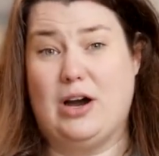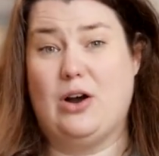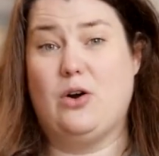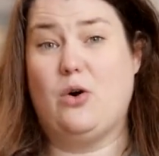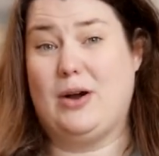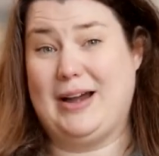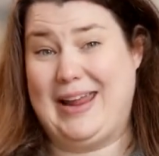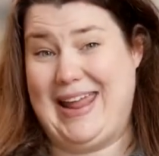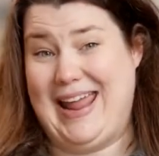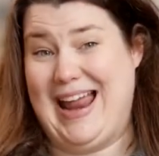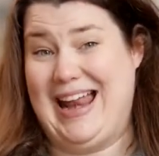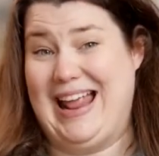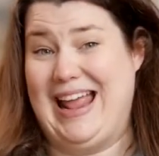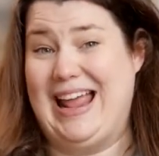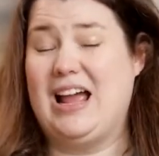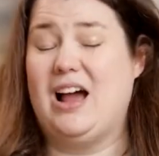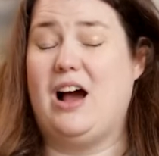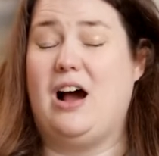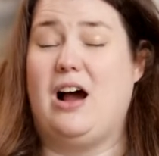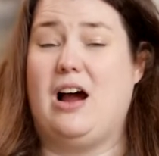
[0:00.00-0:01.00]

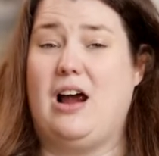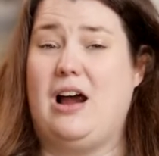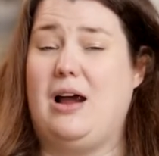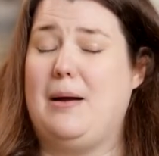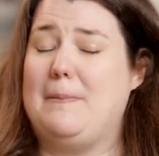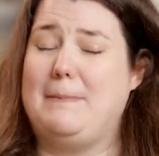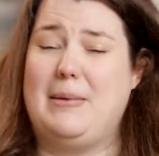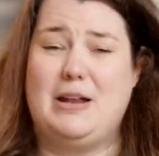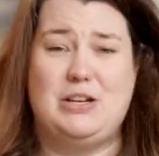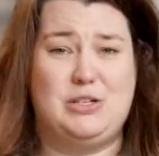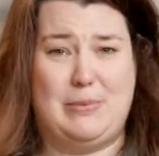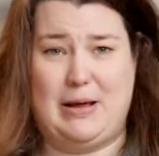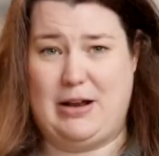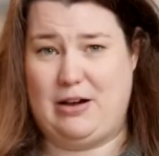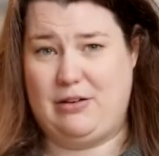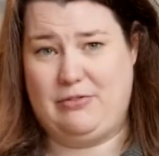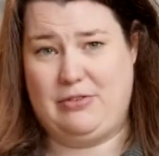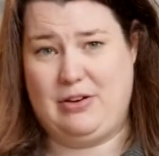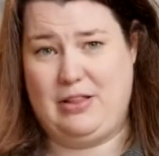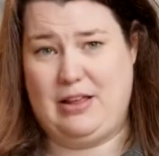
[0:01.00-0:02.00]
organic are much
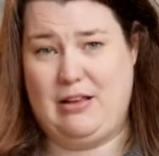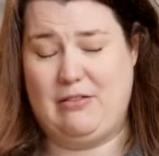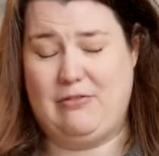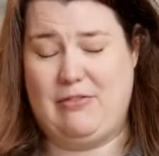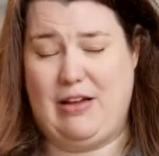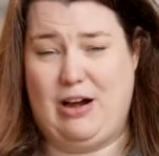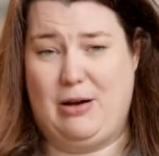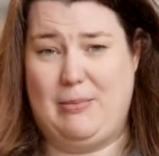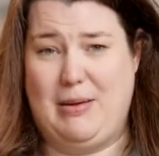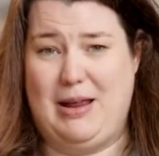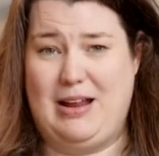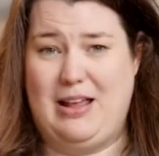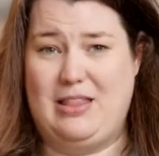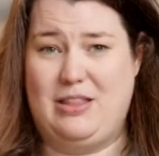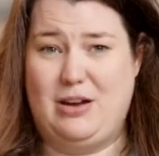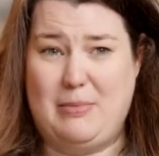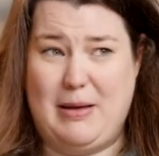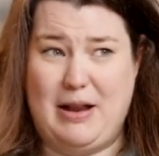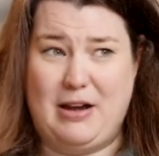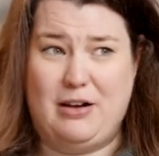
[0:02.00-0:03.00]
better for the environment, and
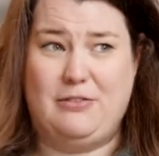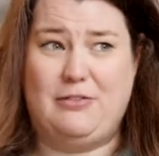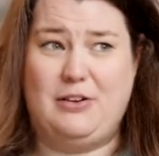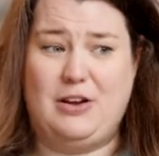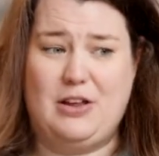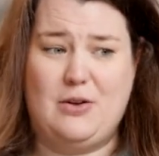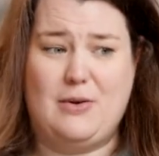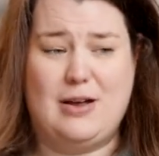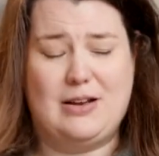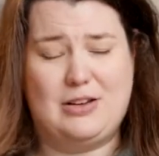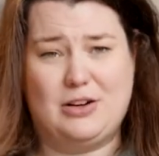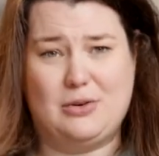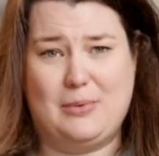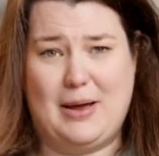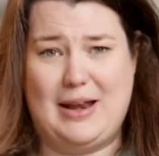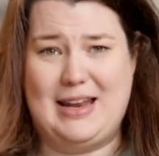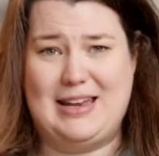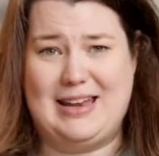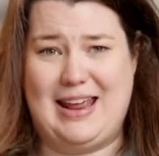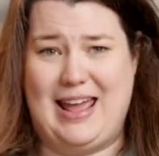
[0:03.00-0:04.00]
they're better for you on your
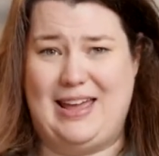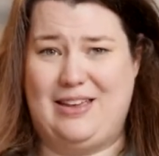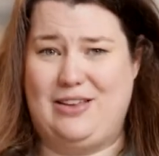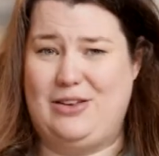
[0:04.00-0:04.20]
wedding day.